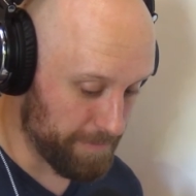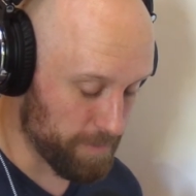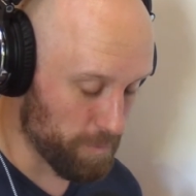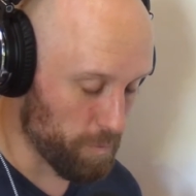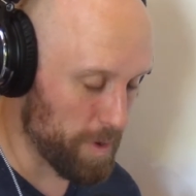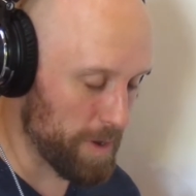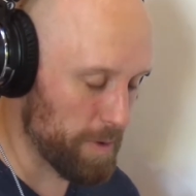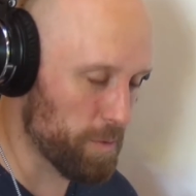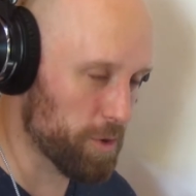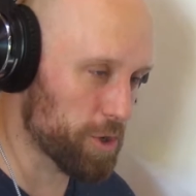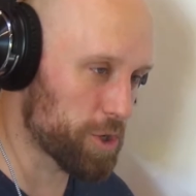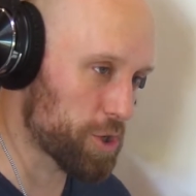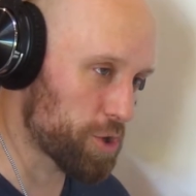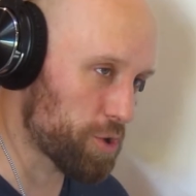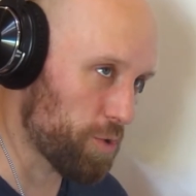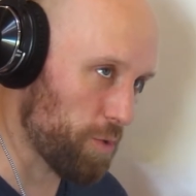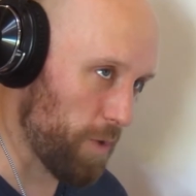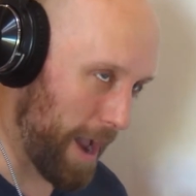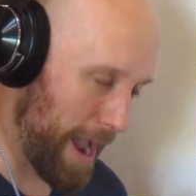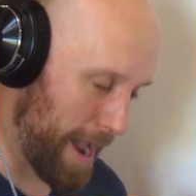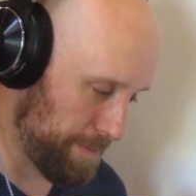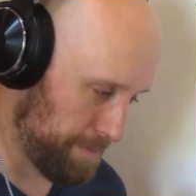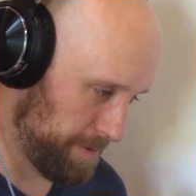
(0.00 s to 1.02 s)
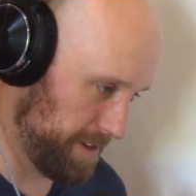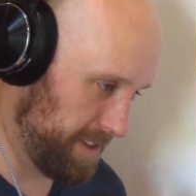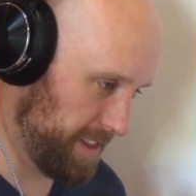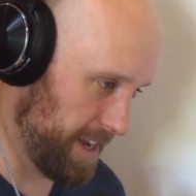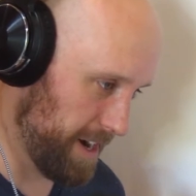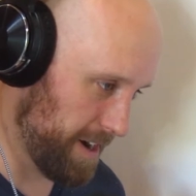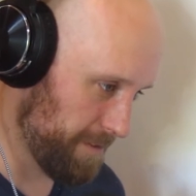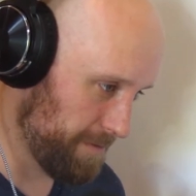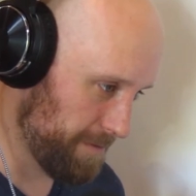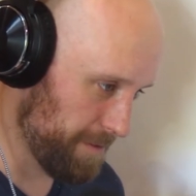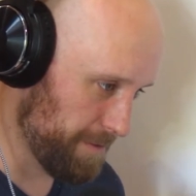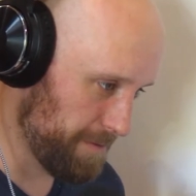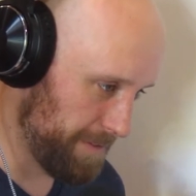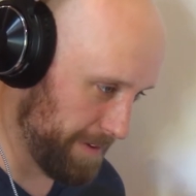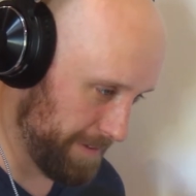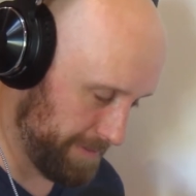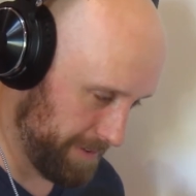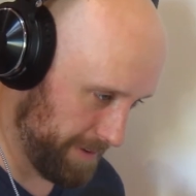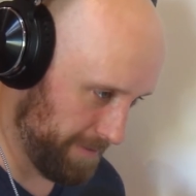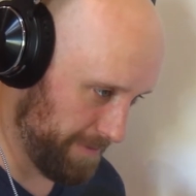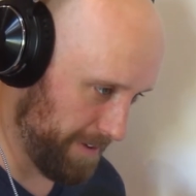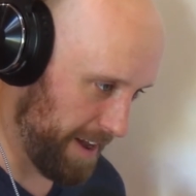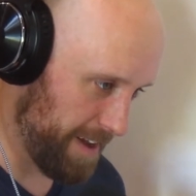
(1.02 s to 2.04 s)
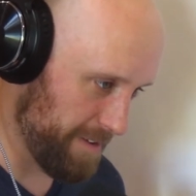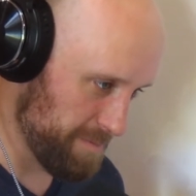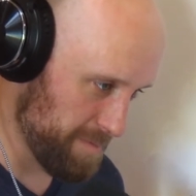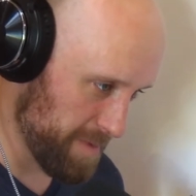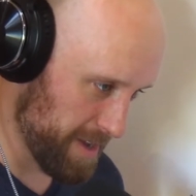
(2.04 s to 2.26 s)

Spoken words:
we were trapped there for 55